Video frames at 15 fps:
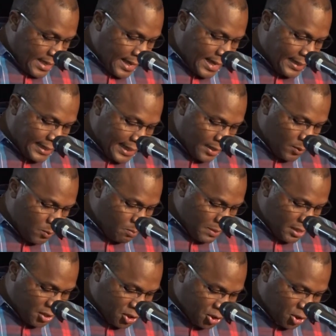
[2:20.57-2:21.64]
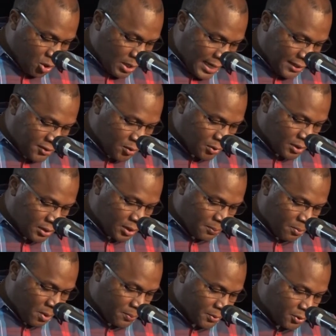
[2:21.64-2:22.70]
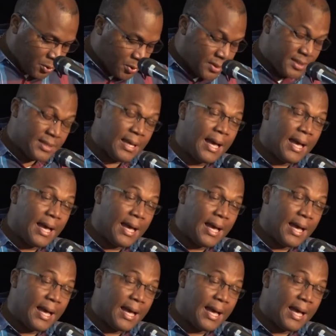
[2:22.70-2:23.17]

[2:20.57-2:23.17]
and I made sure I took down the proper notes.